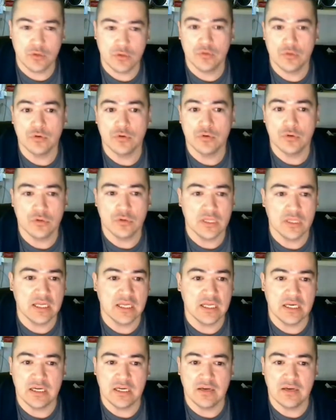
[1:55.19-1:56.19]
Google
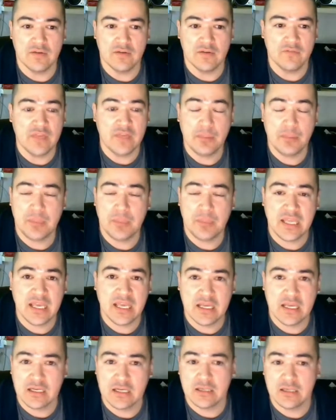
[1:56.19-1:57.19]

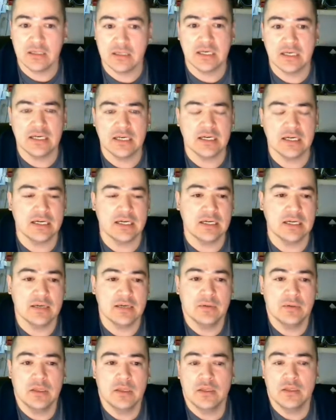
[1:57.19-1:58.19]

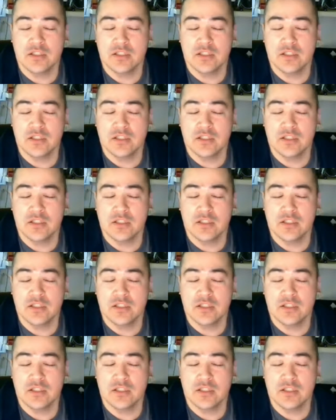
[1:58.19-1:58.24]
VPN,